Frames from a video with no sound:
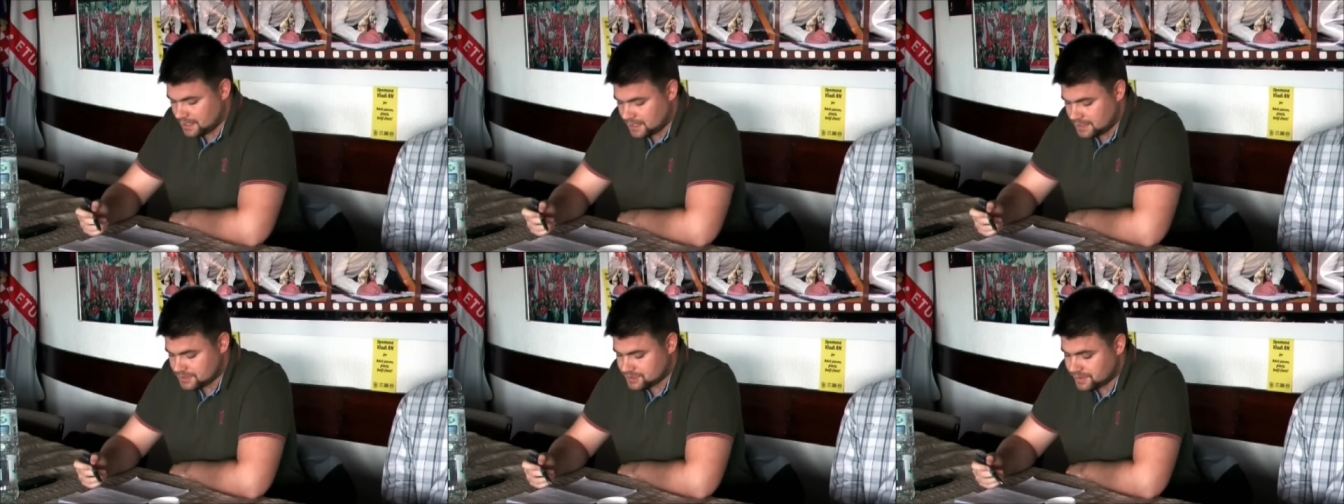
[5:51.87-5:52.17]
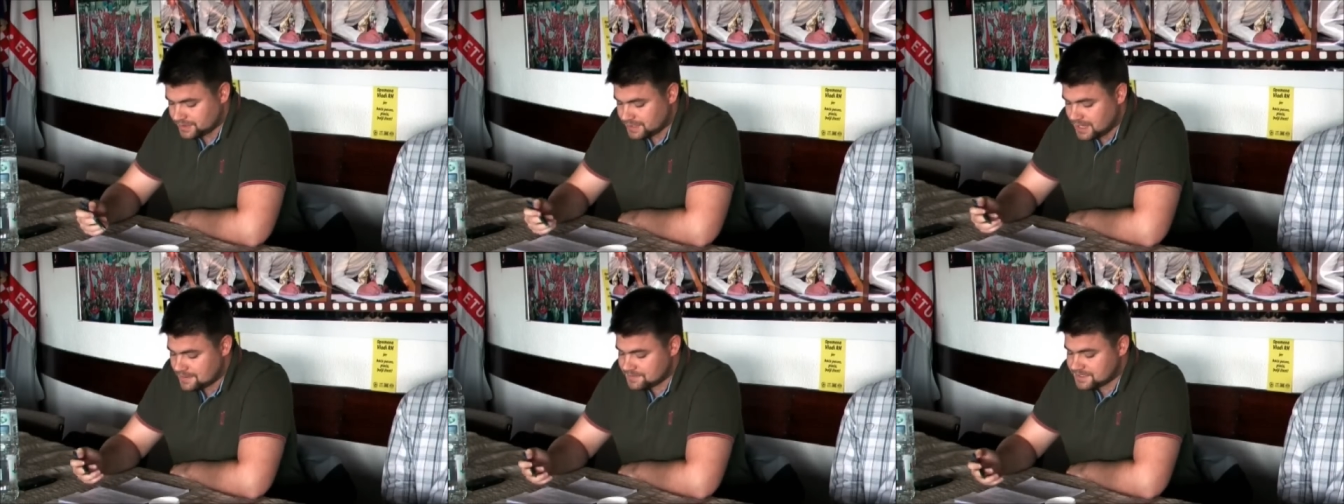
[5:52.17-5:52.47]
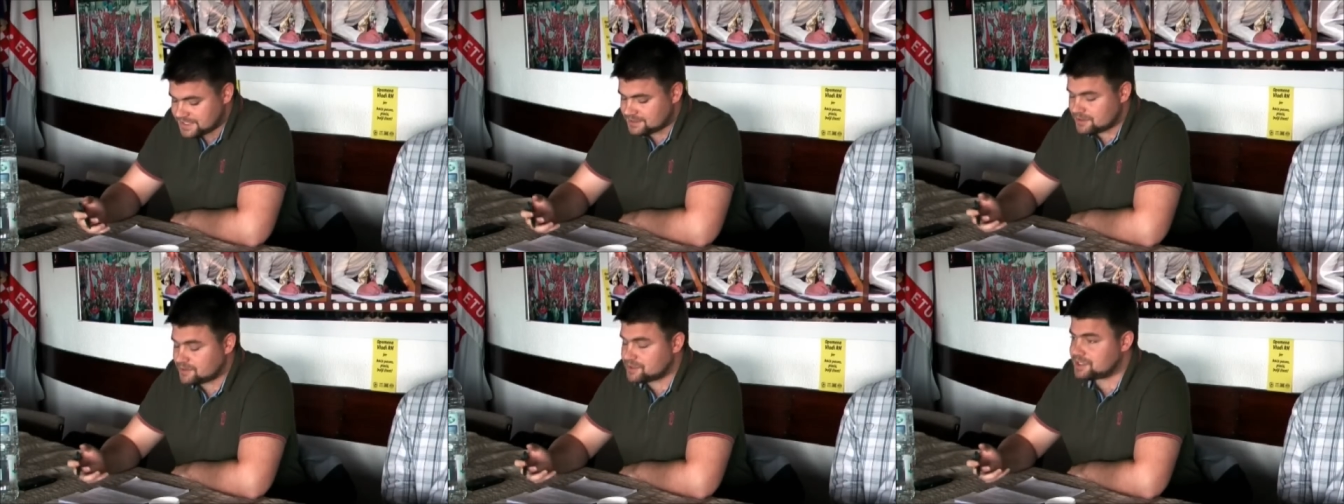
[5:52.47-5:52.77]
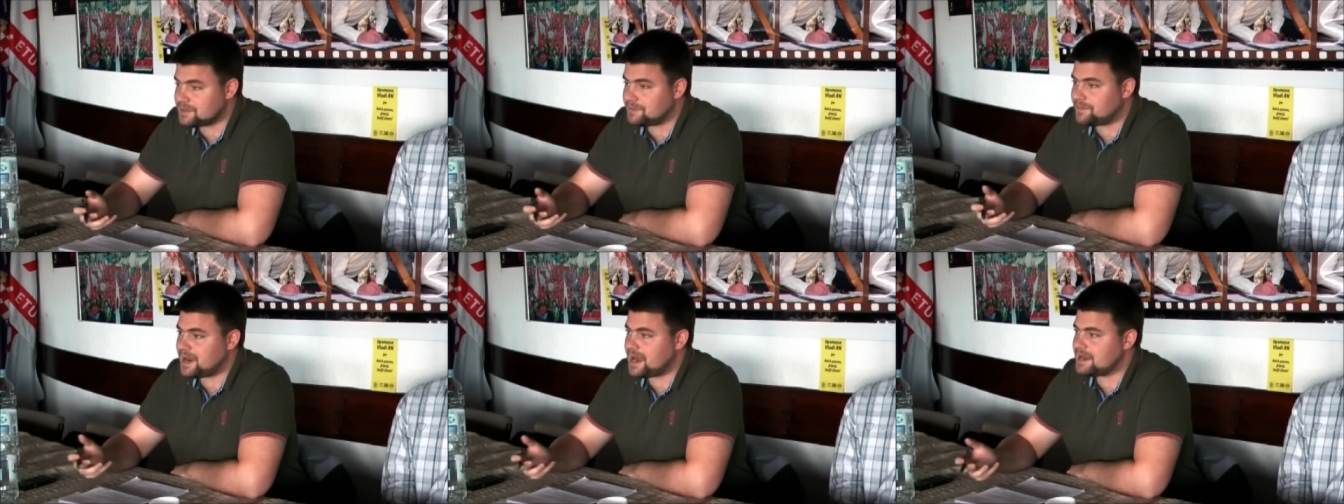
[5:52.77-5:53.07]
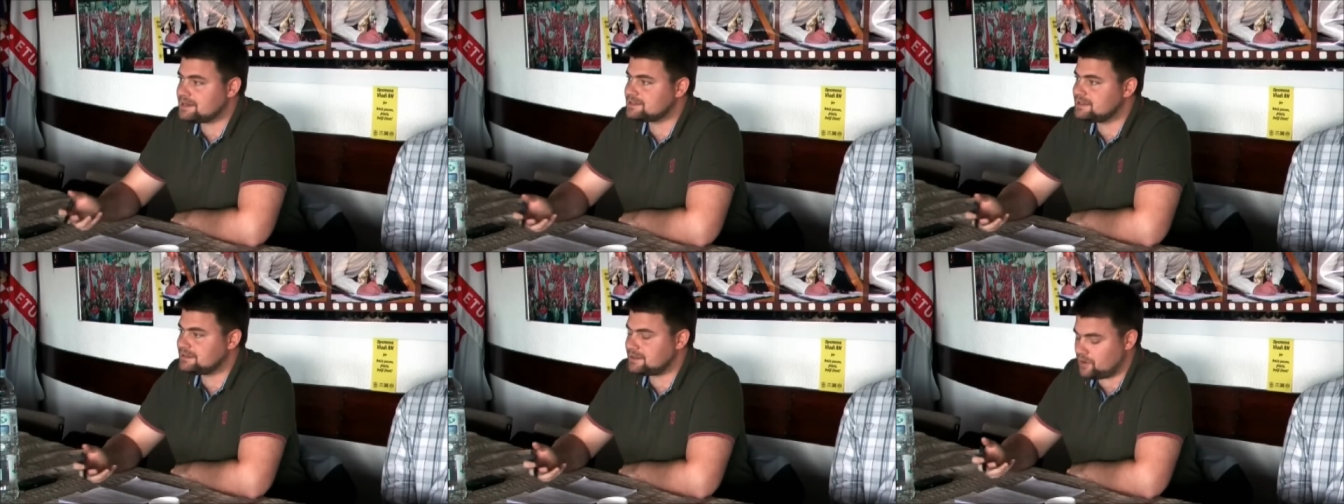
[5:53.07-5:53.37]
So it comes as no
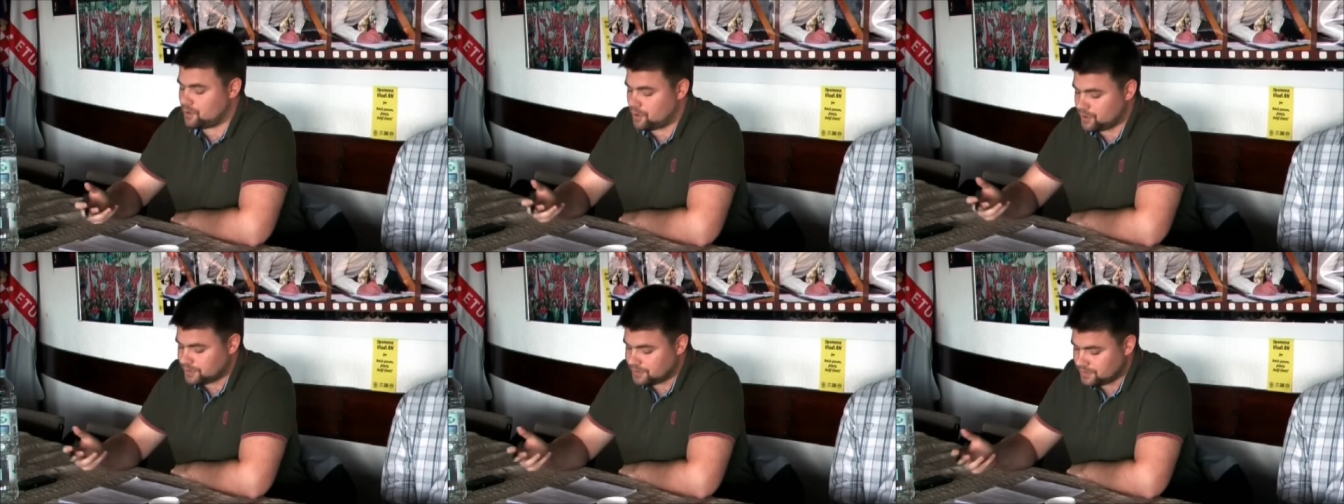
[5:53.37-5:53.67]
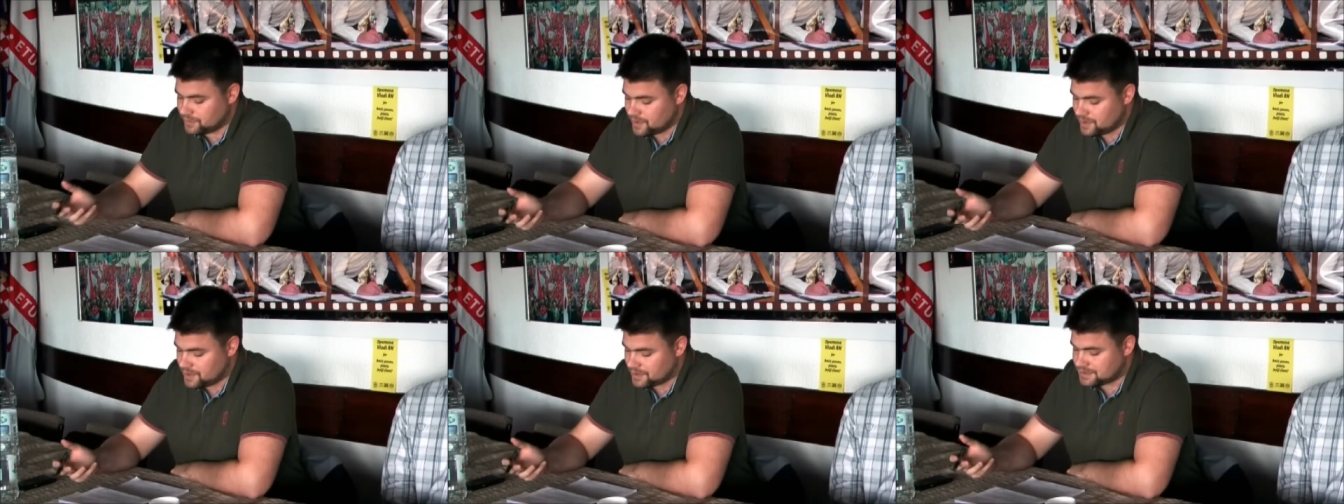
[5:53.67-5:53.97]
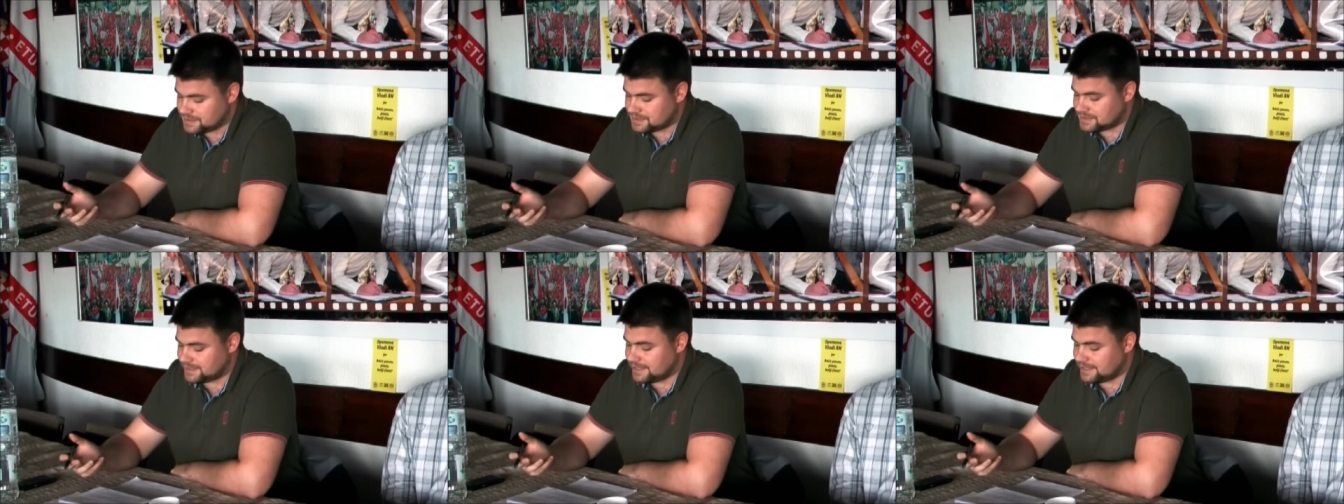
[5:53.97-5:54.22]
surprise that orthodox